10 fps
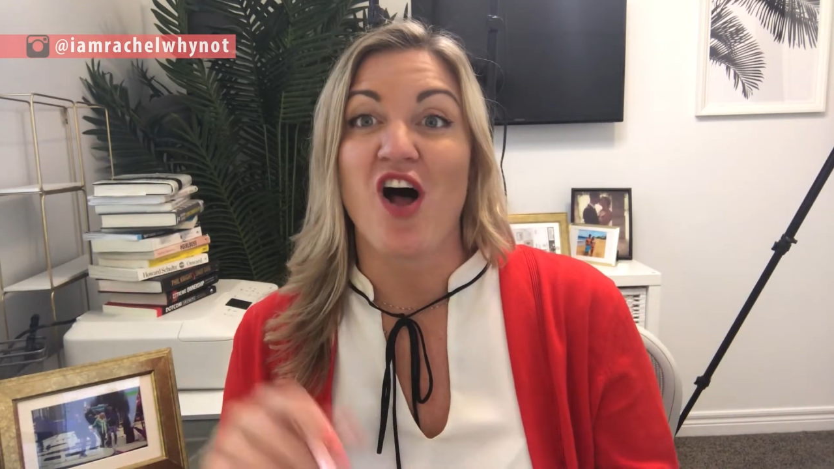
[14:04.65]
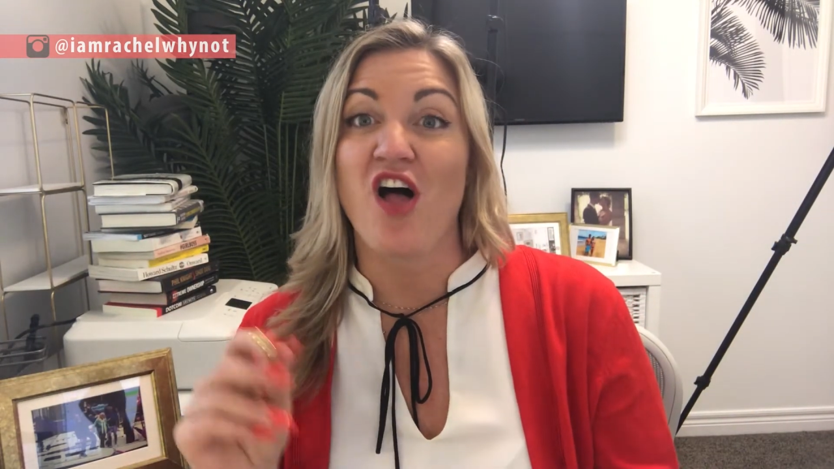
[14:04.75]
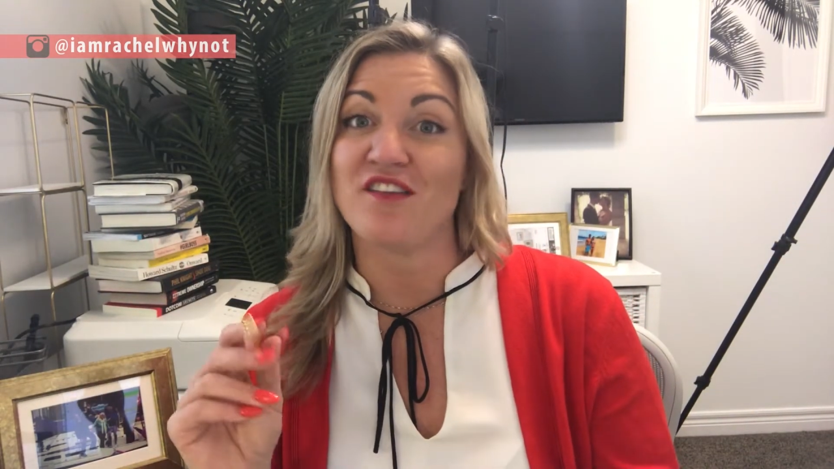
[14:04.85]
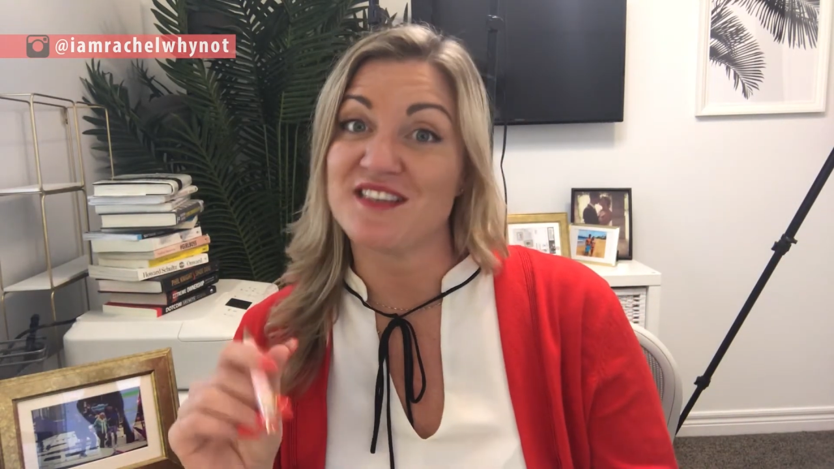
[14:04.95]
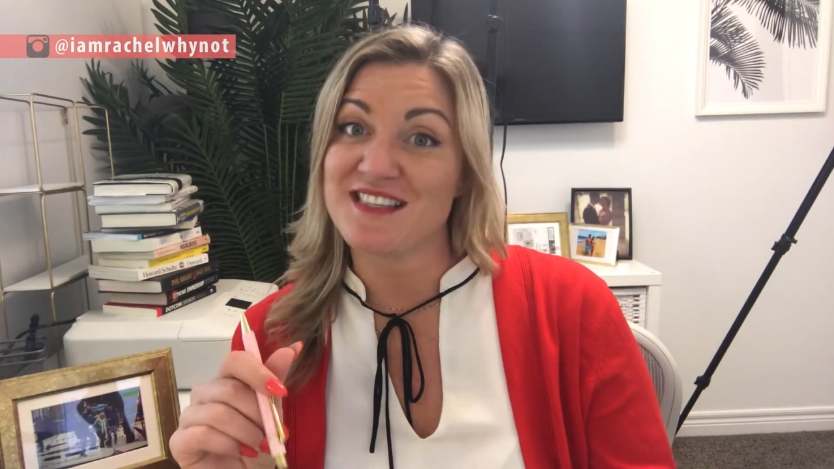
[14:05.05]

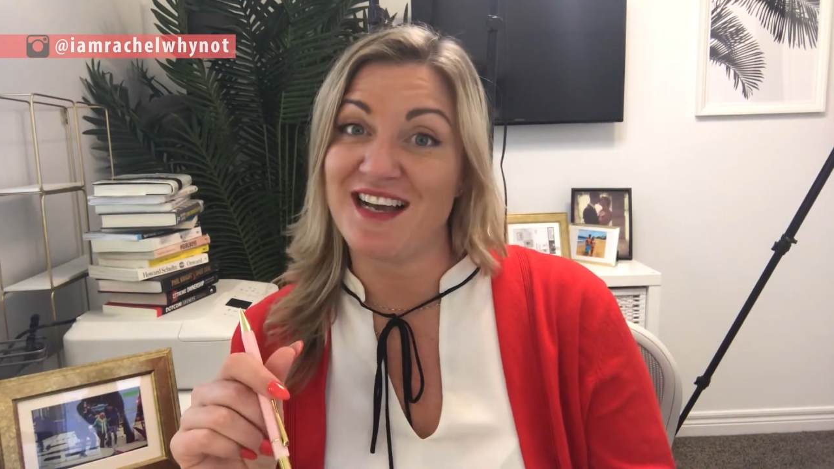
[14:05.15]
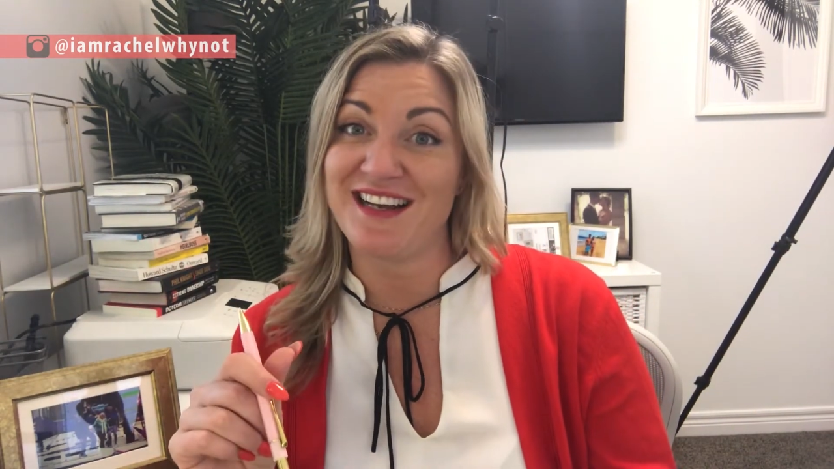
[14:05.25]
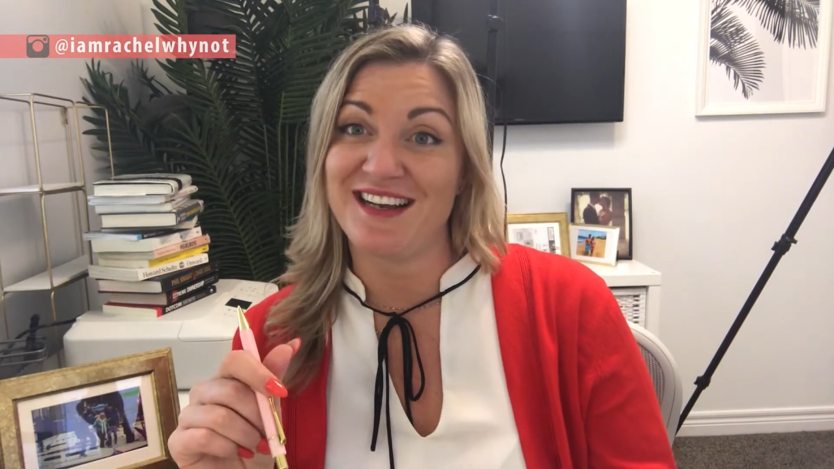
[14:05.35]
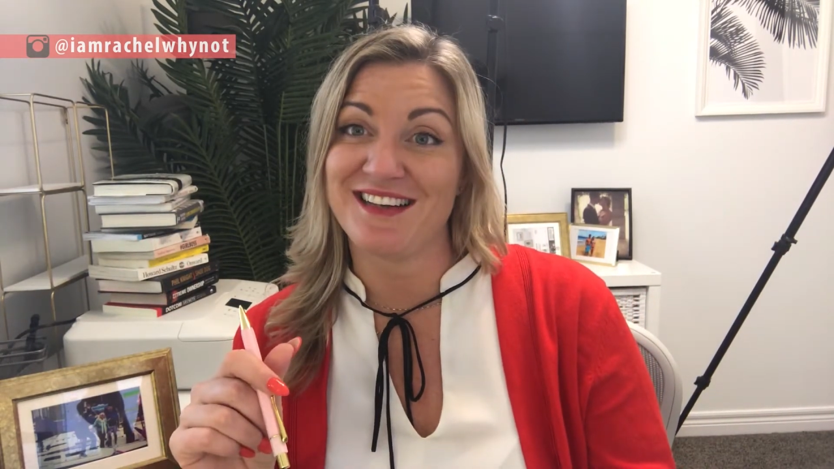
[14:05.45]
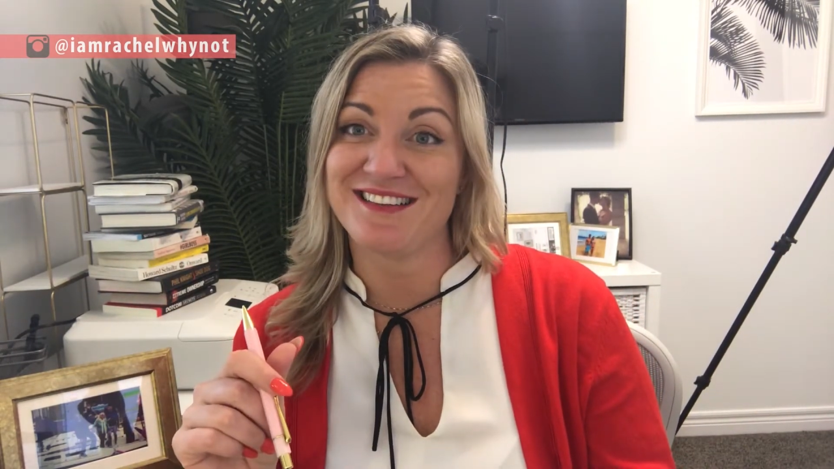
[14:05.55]
All of a
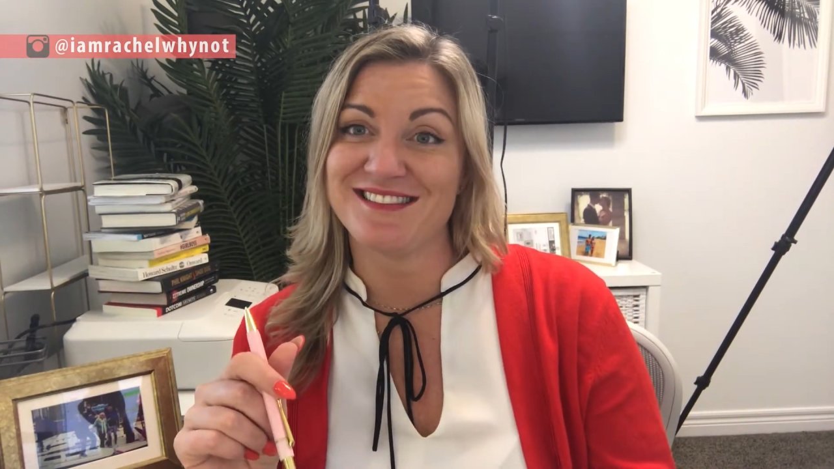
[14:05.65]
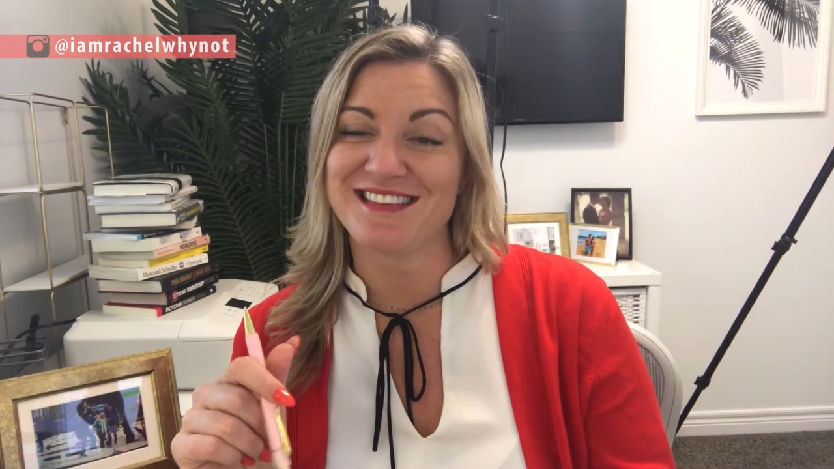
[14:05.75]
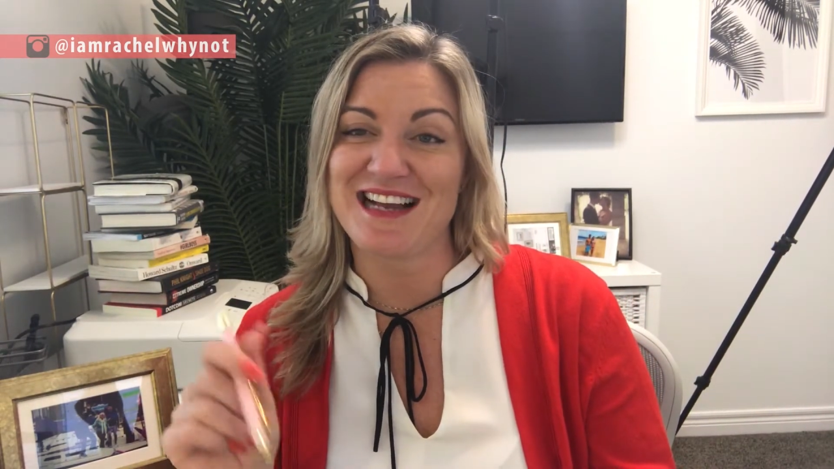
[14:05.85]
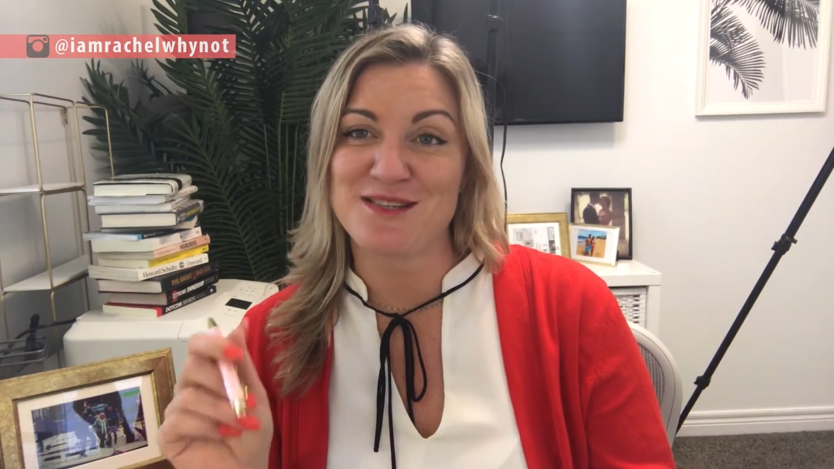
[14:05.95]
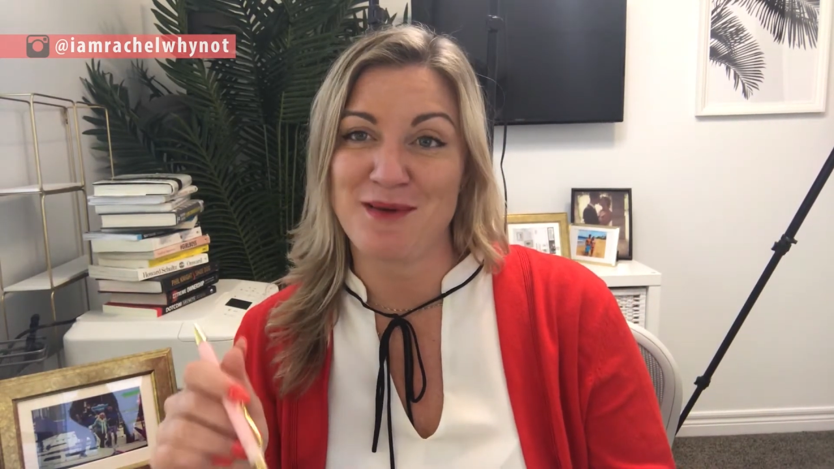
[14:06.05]
sudden,
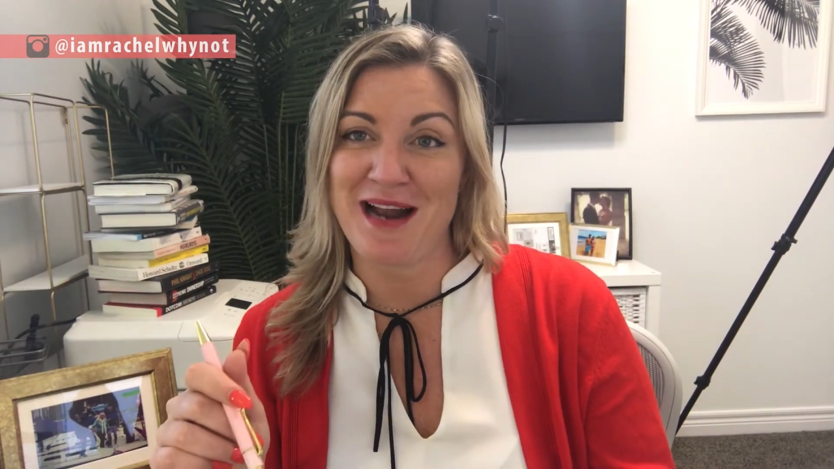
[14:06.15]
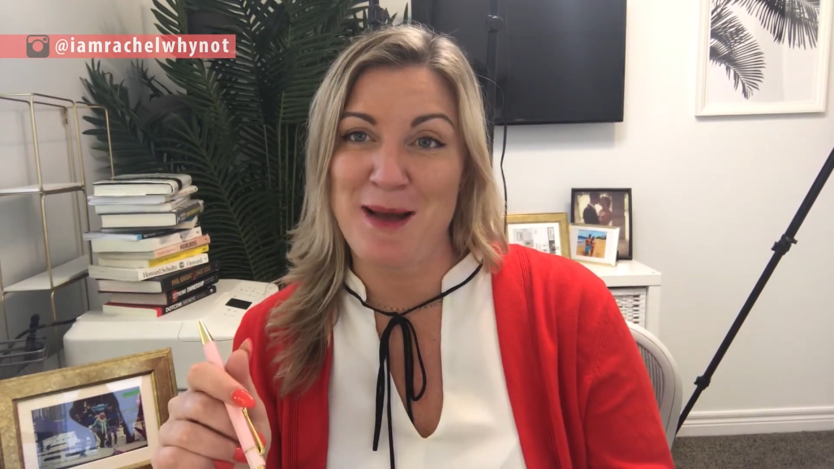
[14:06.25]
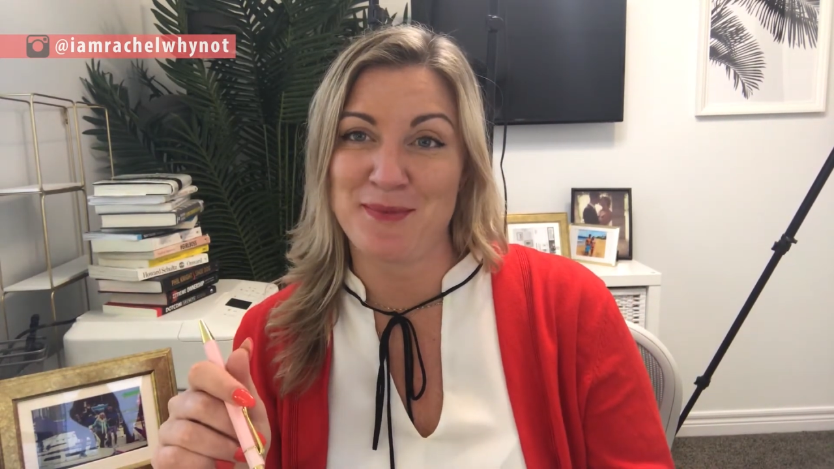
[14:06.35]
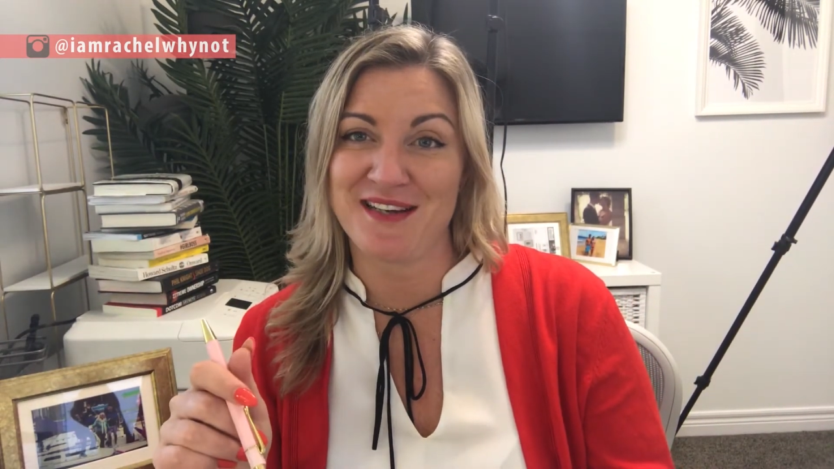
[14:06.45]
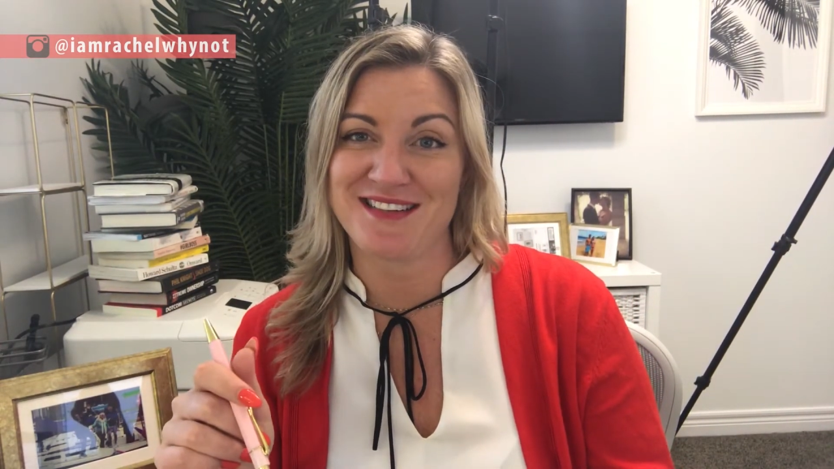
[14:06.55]
guess what
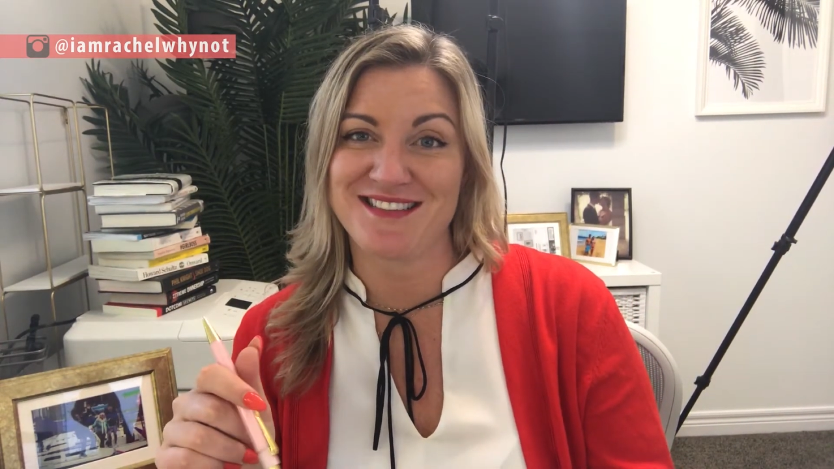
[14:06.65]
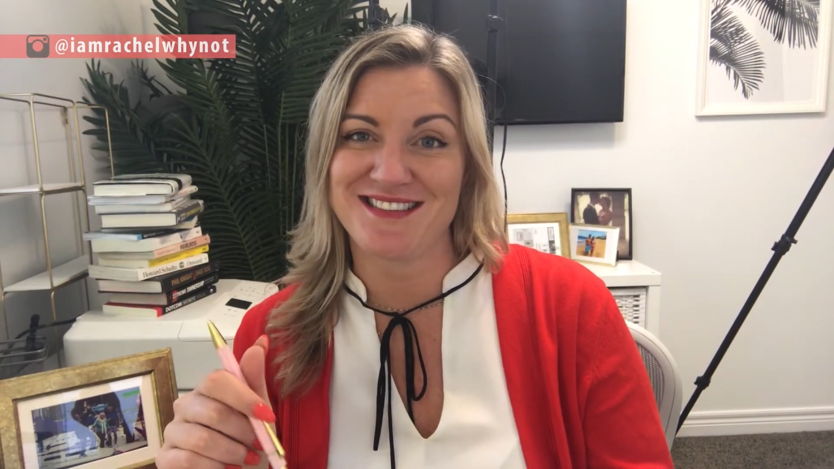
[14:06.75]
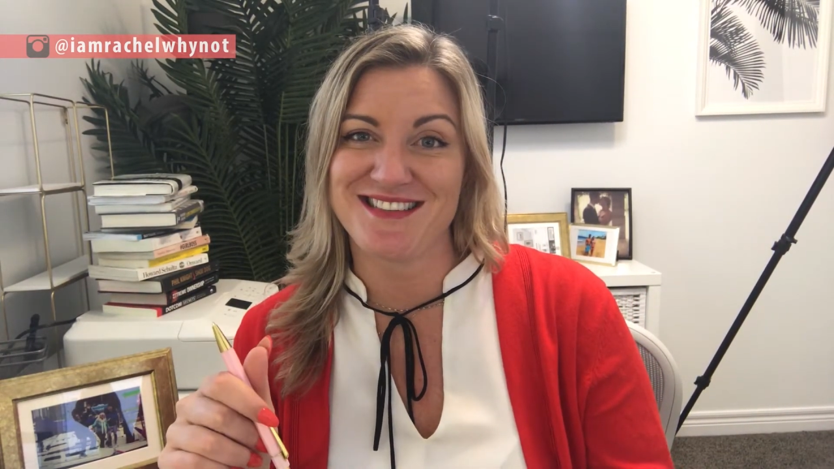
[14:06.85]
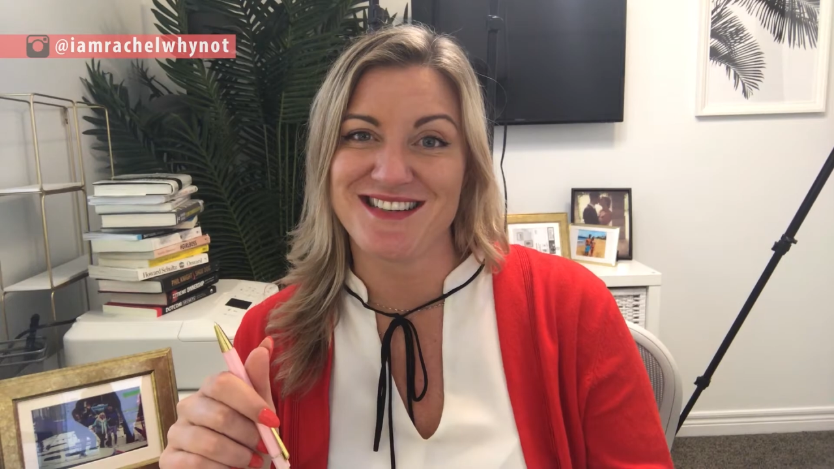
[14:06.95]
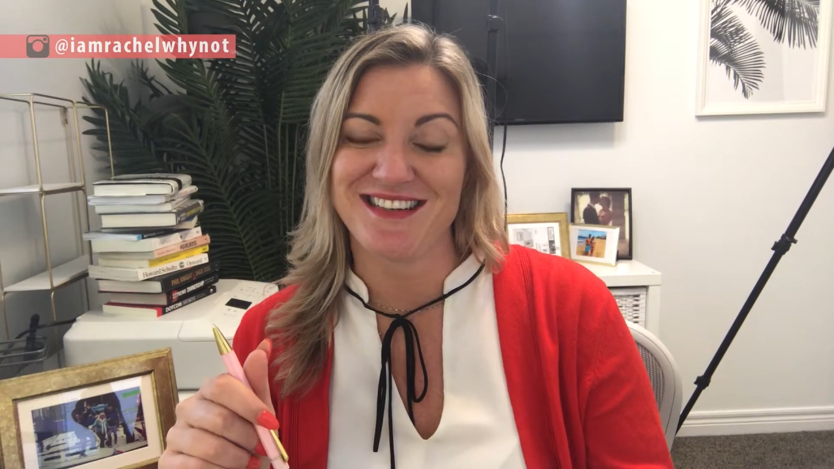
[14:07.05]

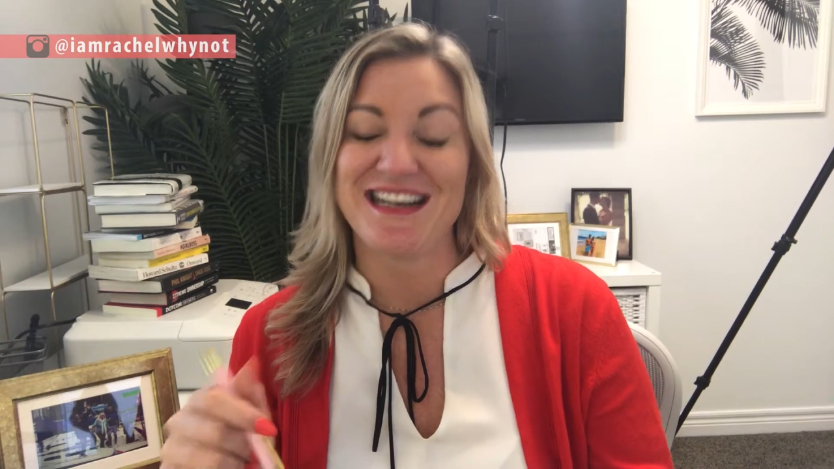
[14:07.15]
happened?